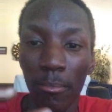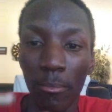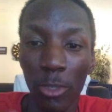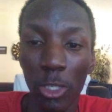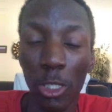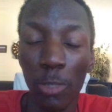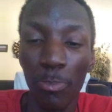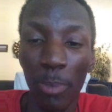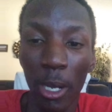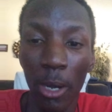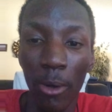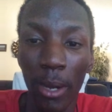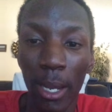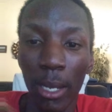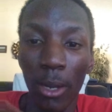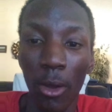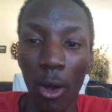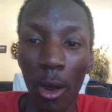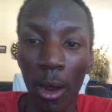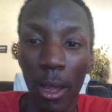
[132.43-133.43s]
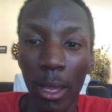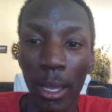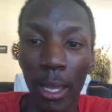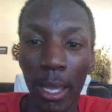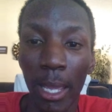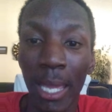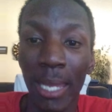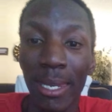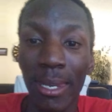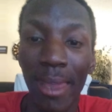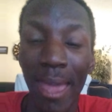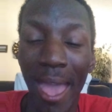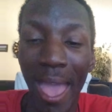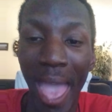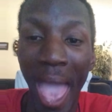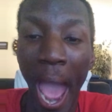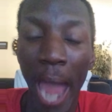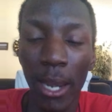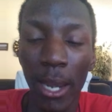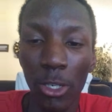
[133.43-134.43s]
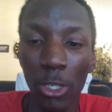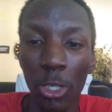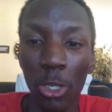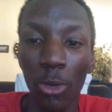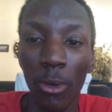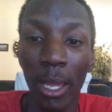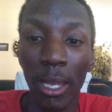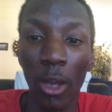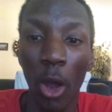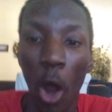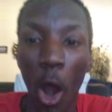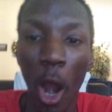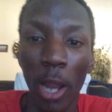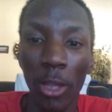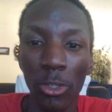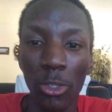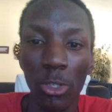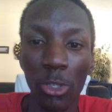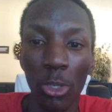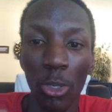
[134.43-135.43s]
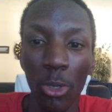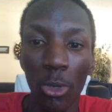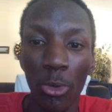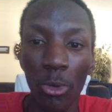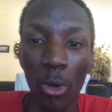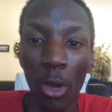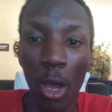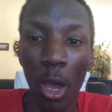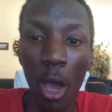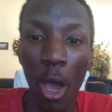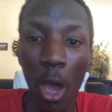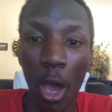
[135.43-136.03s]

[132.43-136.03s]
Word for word: spirit and attitude and hearts to